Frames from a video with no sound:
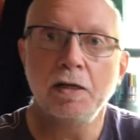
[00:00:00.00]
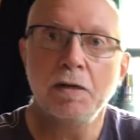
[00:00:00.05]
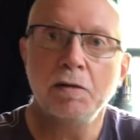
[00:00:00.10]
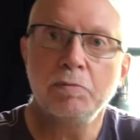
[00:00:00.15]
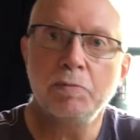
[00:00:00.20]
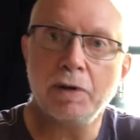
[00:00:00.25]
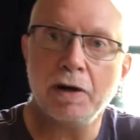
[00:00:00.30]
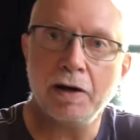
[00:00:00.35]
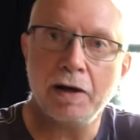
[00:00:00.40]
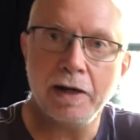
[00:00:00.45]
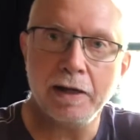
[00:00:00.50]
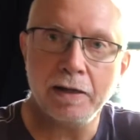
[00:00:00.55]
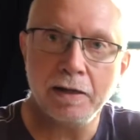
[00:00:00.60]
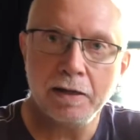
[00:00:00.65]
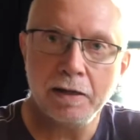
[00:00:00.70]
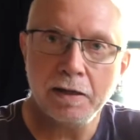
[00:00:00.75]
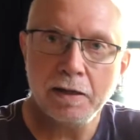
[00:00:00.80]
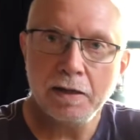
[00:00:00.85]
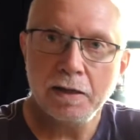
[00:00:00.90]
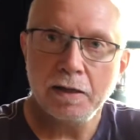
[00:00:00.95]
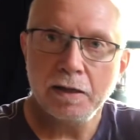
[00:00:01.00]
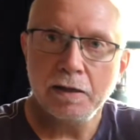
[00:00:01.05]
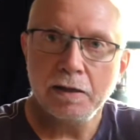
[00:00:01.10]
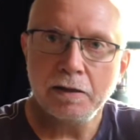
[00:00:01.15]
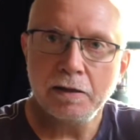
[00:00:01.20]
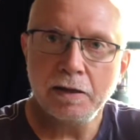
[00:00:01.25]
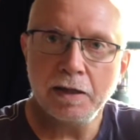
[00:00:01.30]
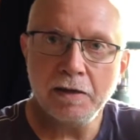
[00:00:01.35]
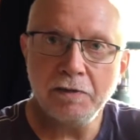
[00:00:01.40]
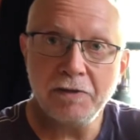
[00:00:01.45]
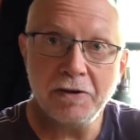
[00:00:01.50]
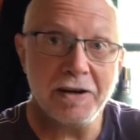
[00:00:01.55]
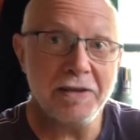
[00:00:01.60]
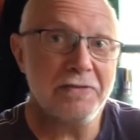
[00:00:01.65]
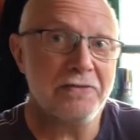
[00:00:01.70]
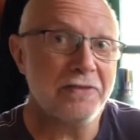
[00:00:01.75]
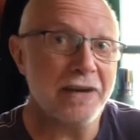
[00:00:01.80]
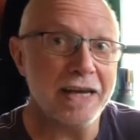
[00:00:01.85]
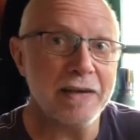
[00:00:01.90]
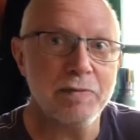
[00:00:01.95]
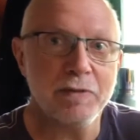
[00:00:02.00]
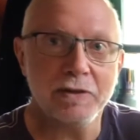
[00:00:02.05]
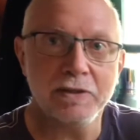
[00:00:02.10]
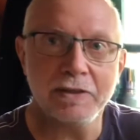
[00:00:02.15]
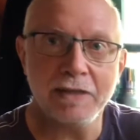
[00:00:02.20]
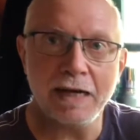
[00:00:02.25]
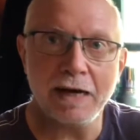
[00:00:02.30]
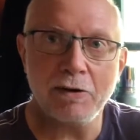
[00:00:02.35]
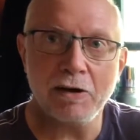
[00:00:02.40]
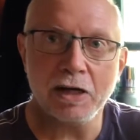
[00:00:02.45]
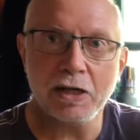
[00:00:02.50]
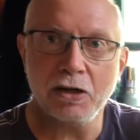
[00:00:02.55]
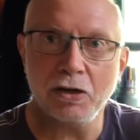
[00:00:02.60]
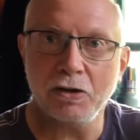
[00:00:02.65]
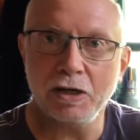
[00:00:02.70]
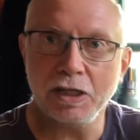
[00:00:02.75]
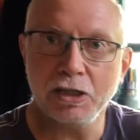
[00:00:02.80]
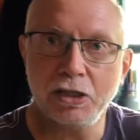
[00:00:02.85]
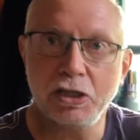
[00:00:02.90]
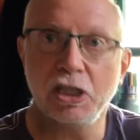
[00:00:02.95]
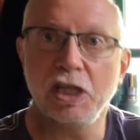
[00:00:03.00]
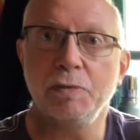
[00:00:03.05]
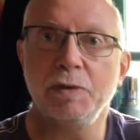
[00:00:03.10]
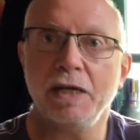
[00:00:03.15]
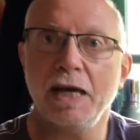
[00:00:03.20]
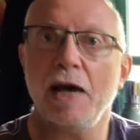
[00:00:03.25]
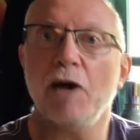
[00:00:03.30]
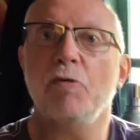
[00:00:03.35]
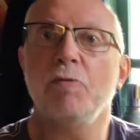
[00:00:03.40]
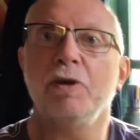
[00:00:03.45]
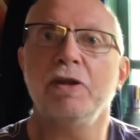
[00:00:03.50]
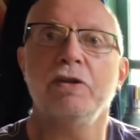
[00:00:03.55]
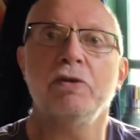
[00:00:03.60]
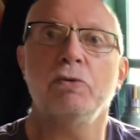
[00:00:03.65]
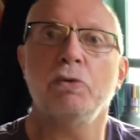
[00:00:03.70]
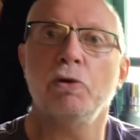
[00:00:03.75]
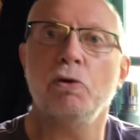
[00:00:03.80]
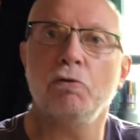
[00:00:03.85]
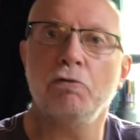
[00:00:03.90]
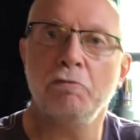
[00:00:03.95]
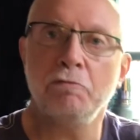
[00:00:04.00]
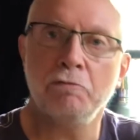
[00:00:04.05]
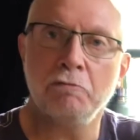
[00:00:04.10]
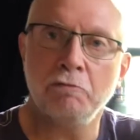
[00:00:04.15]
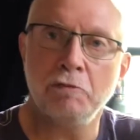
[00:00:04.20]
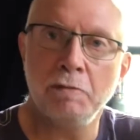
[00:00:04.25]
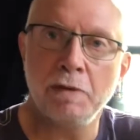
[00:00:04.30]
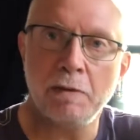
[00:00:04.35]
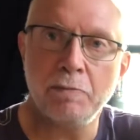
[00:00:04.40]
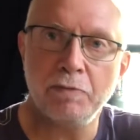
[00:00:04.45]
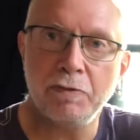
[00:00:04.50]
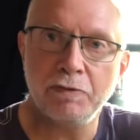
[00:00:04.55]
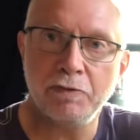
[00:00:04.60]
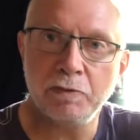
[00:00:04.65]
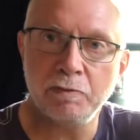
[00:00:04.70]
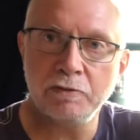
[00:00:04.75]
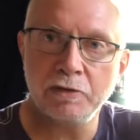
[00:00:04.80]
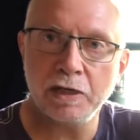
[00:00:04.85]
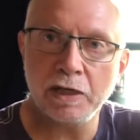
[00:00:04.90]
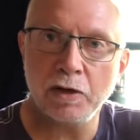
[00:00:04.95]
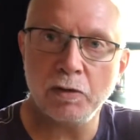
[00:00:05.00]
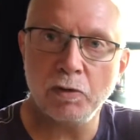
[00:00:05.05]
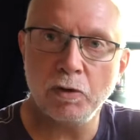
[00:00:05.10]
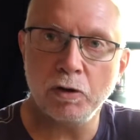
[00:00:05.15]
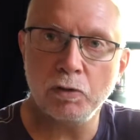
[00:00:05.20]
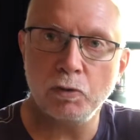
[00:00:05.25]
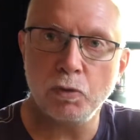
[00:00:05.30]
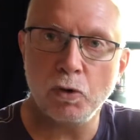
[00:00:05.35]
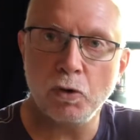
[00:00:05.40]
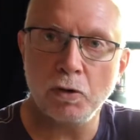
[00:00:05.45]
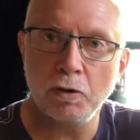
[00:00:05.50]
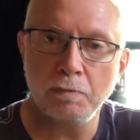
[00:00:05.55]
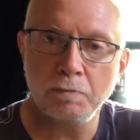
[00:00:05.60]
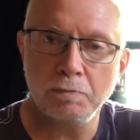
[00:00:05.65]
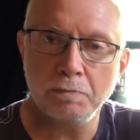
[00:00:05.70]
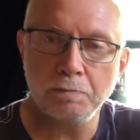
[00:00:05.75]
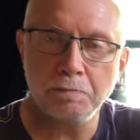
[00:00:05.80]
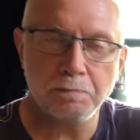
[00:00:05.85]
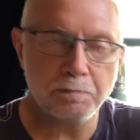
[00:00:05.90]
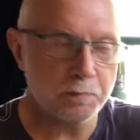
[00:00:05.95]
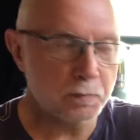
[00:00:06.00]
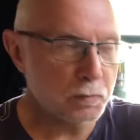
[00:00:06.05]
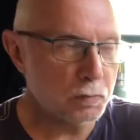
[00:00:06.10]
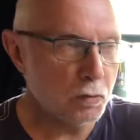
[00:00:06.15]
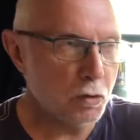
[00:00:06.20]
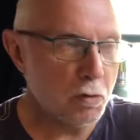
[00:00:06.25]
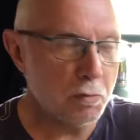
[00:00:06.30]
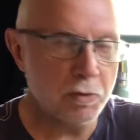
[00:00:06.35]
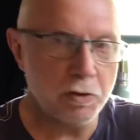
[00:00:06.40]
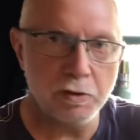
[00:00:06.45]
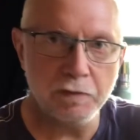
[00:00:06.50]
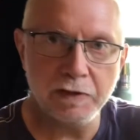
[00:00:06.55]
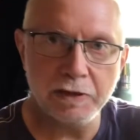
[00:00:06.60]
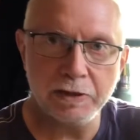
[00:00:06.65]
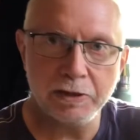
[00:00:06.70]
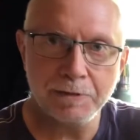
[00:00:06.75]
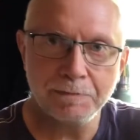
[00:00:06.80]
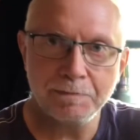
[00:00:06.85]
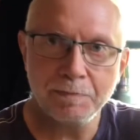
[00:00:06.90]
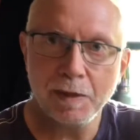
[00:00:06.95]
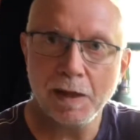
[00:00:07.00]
by the very famous, now iconic German helmet that we all remember from Second World War movies.